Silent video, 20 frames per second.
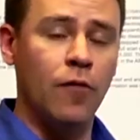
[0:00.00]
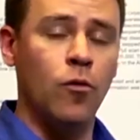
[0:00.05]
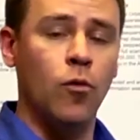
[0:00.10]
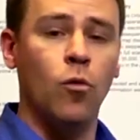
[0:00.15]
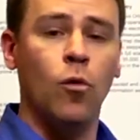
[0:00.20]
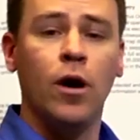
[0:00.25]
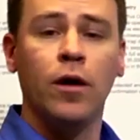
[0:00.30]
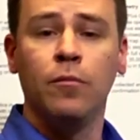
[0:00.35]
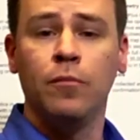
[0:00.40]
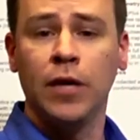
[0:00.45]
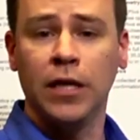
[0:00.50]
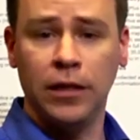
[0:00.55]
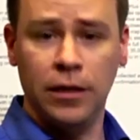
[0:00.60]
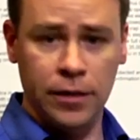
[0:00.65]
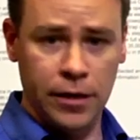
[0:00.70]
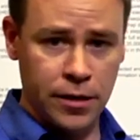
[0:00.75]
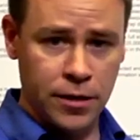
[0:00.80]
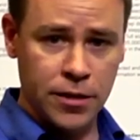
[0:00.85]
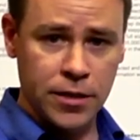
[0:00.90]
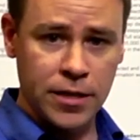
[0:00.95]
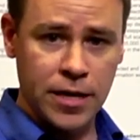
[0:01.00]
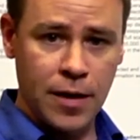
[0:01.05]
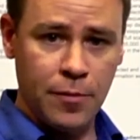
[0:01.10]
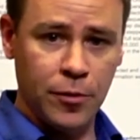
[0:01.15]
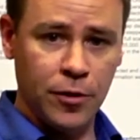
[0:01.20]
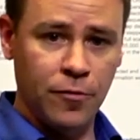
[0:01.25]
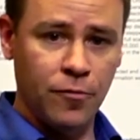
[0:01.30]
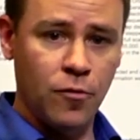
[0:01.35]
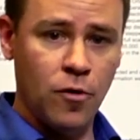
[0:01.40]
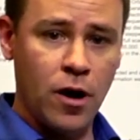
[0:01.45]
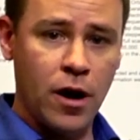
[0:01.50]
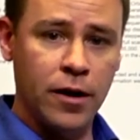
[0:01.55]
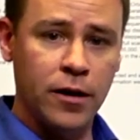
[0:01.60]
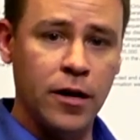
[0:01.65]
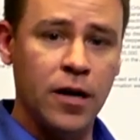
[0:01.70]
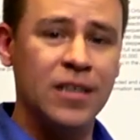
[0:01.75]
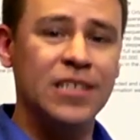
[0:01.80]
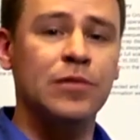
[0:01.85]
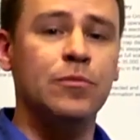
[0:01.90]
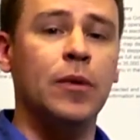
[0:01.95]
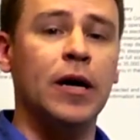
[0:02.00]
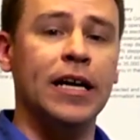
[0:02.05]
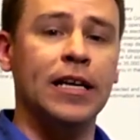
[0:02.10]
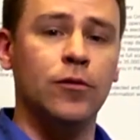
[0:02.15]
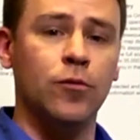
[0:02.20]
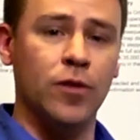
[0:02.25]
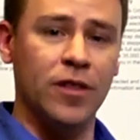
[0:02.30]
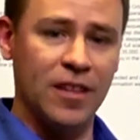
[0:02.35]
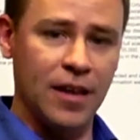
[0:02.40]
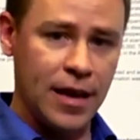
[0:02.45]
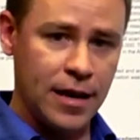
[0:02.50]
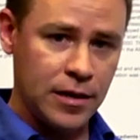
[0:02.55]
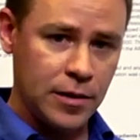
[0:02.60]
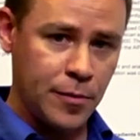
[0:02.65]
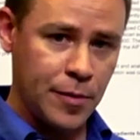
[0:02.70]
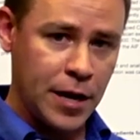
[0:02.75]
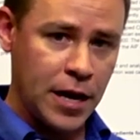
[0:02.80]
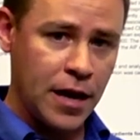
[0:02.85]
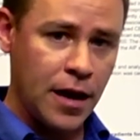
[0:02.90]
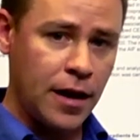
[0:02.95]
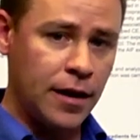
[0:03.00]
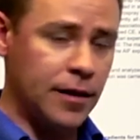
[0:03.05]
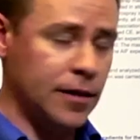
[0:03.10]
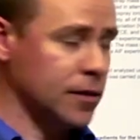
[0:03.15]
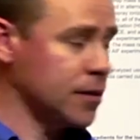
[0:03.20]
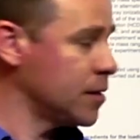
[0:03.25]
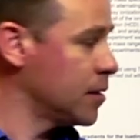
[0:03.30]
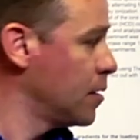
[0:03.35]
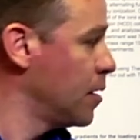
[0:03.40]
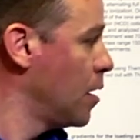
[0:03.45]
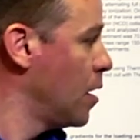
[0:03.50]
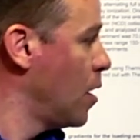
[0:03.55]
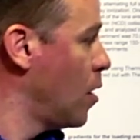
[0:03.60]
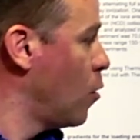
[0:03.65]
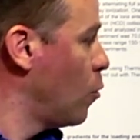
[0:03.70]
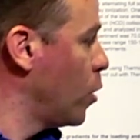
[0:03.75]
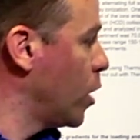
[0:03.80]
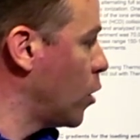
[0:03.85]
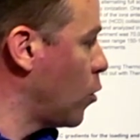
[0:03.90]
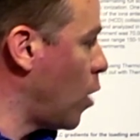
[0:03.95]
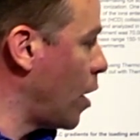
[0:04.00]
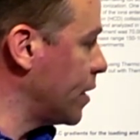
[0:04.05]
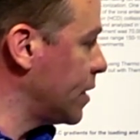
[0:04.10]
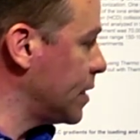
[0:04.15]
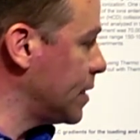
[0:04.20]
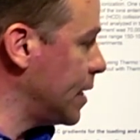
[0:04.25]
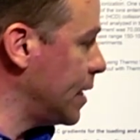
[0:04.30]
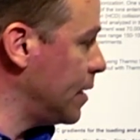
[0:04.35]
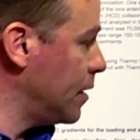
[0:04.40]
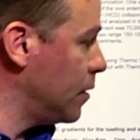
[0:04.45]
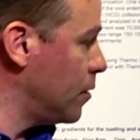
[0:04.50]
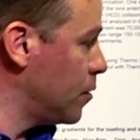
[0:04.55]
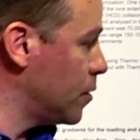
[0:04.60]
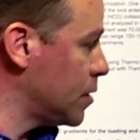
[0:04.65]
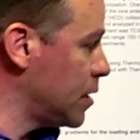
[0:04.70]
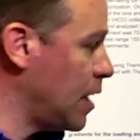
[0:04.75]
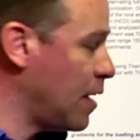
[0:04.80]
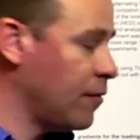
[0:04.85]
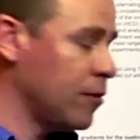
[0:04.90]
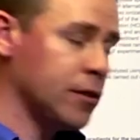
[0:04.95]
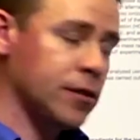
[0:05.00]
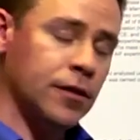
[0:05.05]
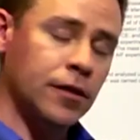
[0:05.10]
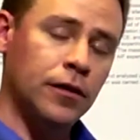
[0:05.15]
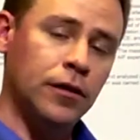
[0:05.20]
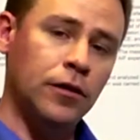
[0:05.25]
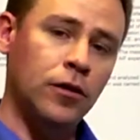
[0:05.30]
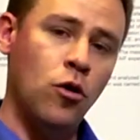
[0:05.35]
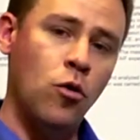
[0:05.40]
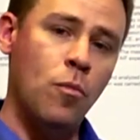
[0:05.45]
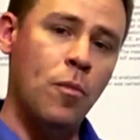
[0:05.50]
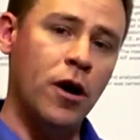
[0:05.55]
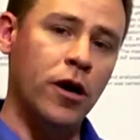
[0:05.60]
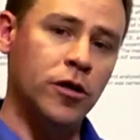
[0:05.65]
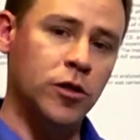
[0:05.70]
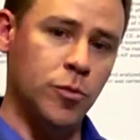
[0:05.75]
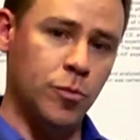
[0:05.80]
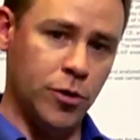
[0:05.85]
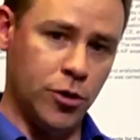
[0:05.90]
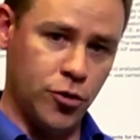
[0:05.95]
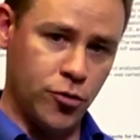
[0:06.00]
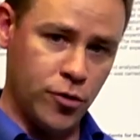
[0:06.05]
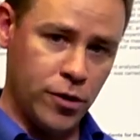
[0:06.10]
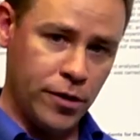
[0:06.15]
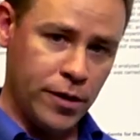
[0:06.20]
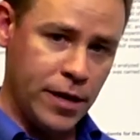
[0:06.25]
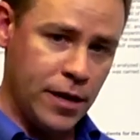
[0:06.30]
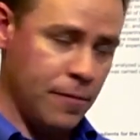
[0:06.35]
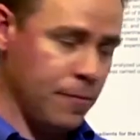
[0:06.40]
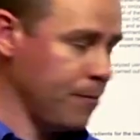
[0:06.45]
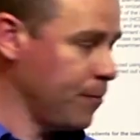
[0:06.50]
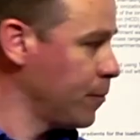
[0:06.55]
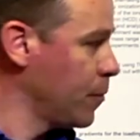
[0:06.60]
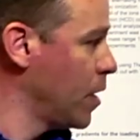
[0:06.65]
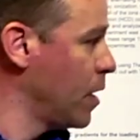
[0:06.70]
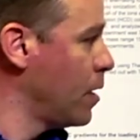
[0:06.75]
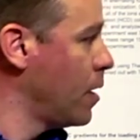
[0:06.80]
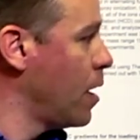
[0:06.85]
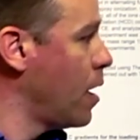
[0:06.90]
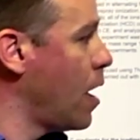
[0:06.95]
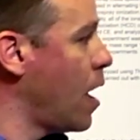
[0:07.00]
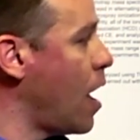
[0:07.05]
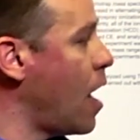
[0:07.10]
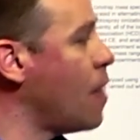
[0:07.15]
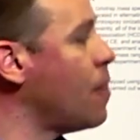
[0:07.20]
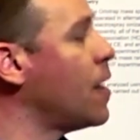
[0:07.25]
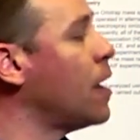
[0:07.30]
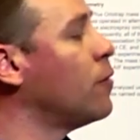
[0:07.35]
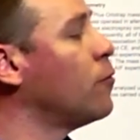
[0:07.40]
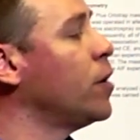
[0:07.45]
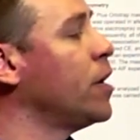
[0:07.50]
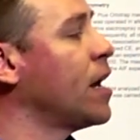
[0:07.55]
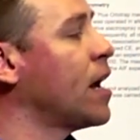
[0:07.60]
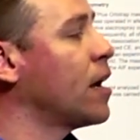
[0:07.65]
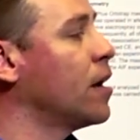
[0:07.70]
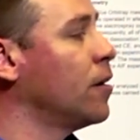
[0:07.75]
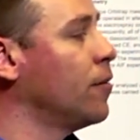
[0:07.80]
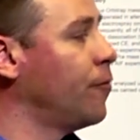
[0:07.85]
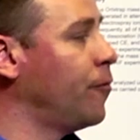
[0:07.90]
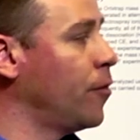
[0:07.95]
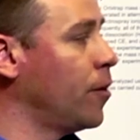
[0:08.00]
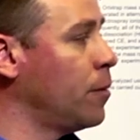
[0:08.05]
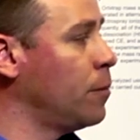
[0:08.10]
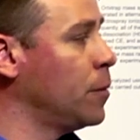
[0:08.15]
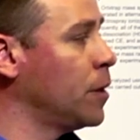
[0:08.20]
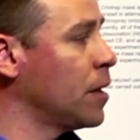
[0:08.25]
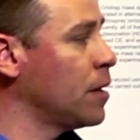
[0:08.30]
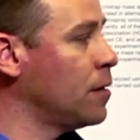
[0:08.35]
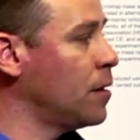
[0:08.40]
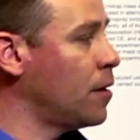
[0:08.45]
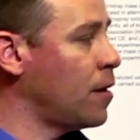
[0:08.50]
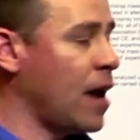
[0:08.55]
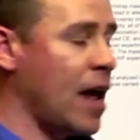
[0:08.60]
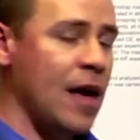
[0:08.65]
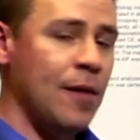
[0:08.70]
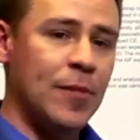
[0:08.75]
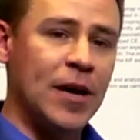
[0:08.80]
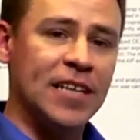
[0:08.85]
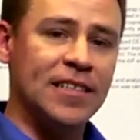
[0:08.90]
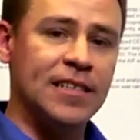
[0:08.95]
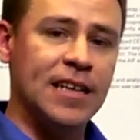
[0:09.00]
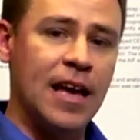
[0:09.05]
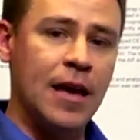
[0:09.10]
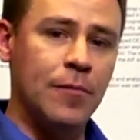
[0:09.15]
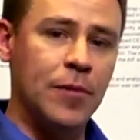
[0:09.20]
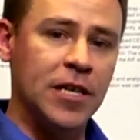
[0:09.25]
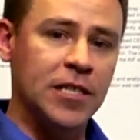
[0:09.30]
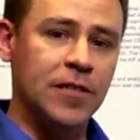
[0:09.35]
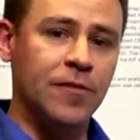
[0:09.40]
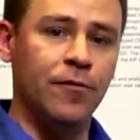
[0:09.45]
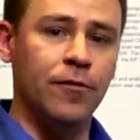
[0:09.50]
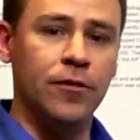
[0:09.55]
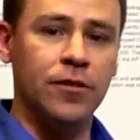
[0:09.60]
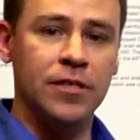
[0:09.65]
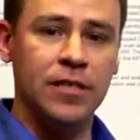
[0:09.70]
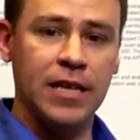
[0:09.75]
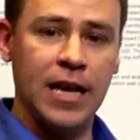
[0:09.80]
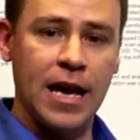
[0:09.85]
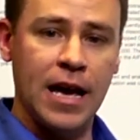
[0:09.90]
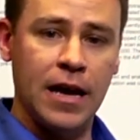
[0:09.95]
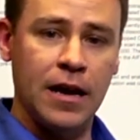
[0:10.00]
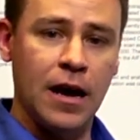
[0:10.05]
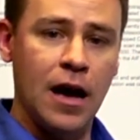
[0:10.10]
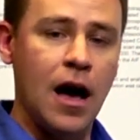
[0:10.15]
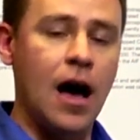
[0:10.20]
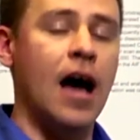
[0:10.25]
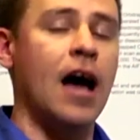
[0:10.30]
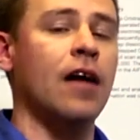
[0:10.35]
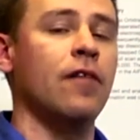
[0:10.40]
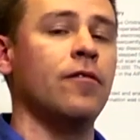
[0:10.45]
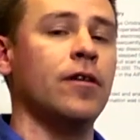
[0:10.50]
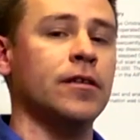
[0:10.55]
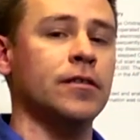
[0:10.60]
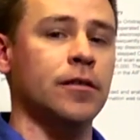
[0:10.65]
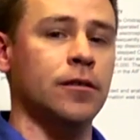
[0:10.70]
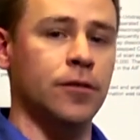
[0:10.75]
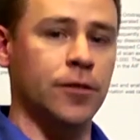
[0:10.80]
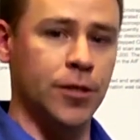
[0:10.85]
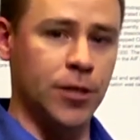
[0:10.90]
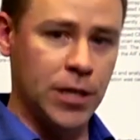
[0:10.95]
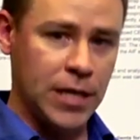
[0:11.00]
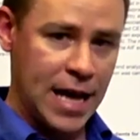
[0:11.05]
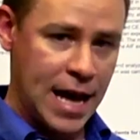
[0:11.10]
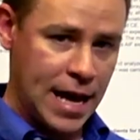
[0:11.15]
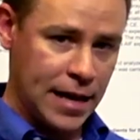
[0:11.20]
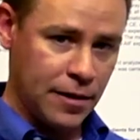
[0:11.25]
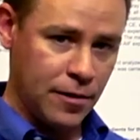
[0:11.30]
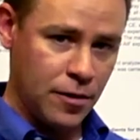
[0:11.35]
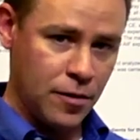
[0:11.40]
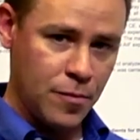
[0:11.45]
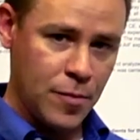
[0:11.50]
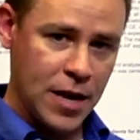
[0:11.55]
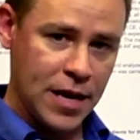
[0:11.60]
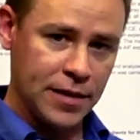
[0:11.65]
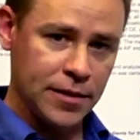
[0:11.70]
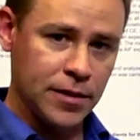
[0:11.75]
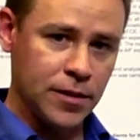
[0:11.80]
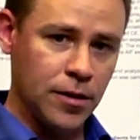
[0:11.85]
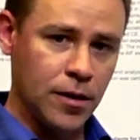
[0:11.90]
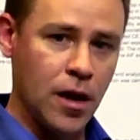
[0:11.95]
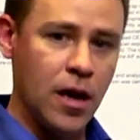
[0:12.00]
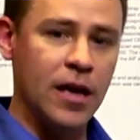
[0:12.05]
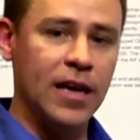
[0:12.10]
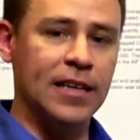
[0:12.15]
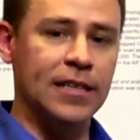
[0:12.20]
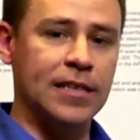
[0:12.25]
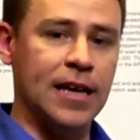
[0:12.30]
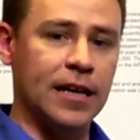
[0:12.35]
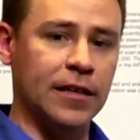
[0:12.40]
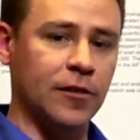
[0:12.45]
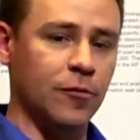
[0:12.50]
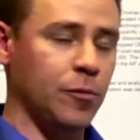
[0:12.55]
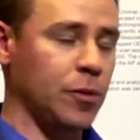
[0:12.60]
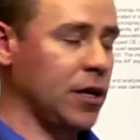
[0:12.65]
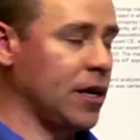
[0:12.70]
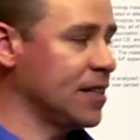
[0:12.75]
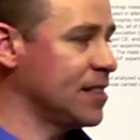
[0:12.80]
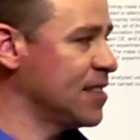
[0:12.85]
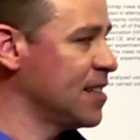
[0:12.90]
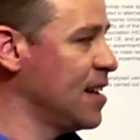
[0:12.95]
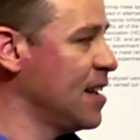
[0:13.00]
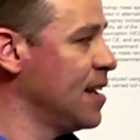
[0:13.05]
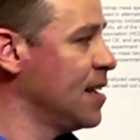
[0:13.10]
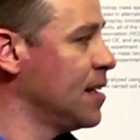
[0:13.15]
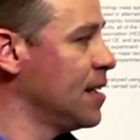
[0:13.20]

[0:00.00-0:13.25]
of a 1 milliliter sample of water spiked with antibiotics. We quantitated those levels to the low parts per trillion, and then we confirmed their MS full scan, high resolution accurate mass, Exactive Plus